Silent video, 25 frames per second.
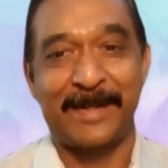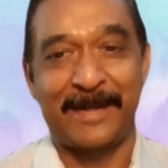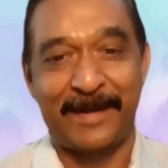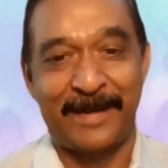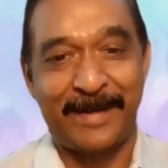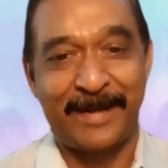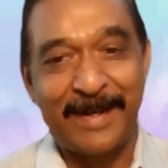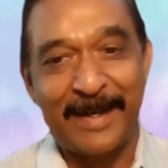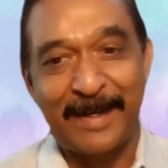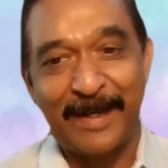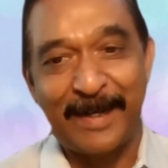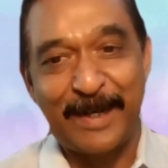
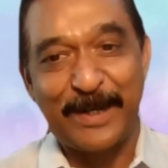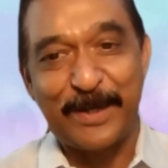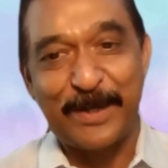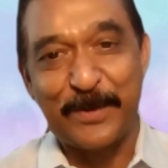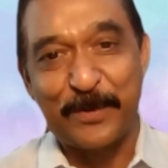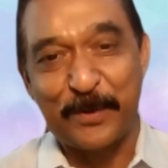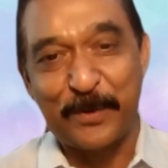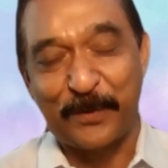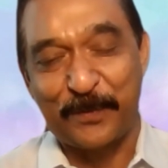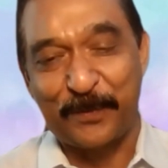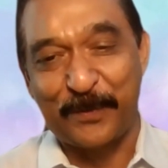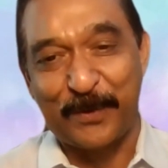really
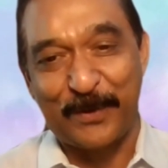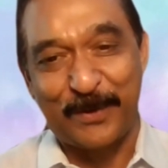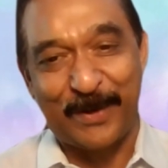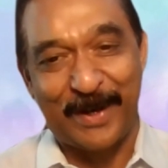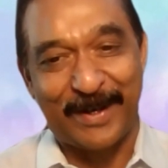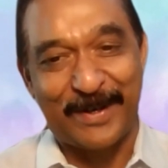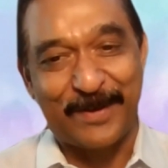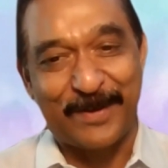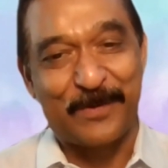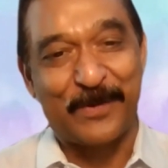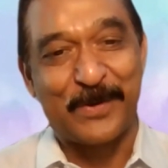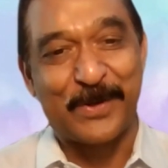youthful
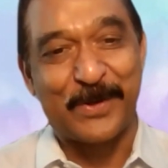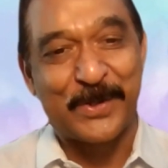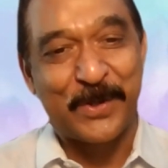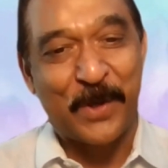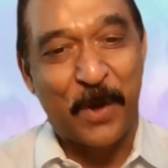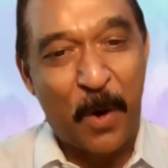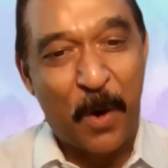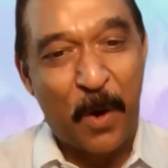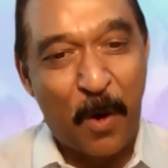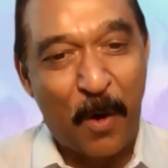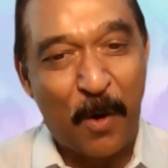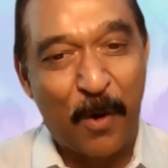and who is
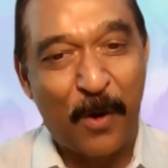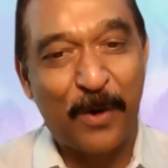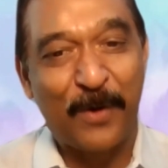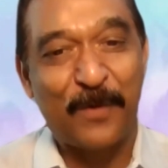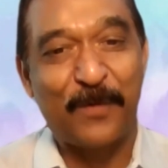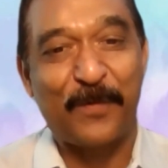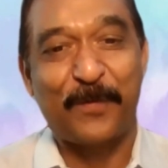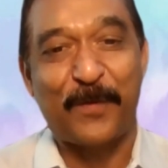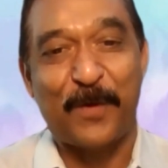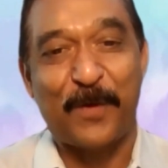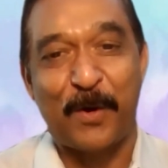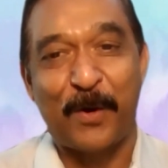all
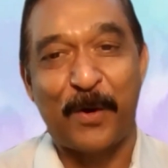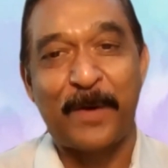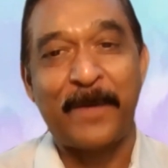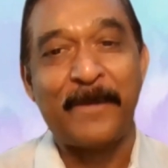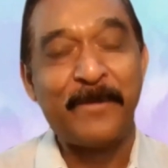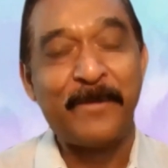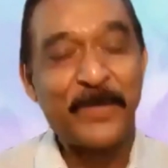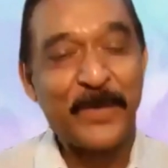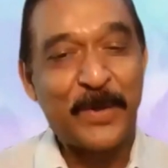for